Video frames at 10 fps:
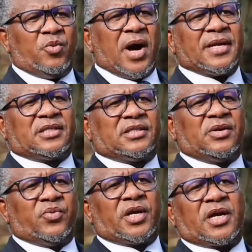what
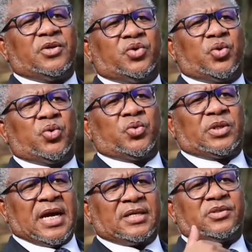we can do,
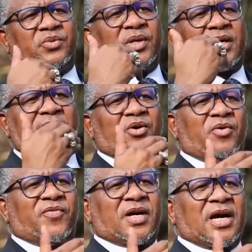that we can
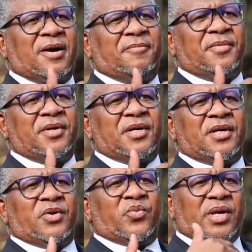overcome,
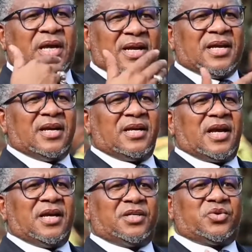we can
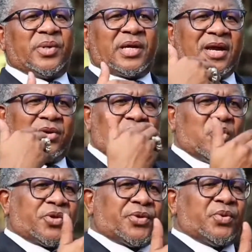engage, we can
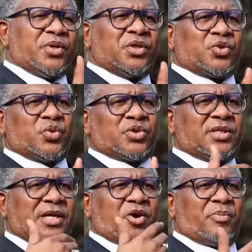go through issues
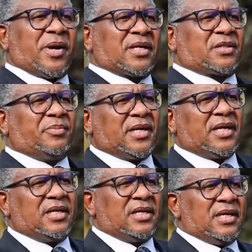in a robust
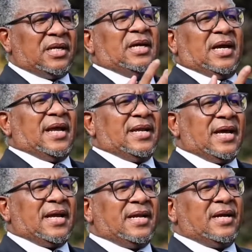manner and then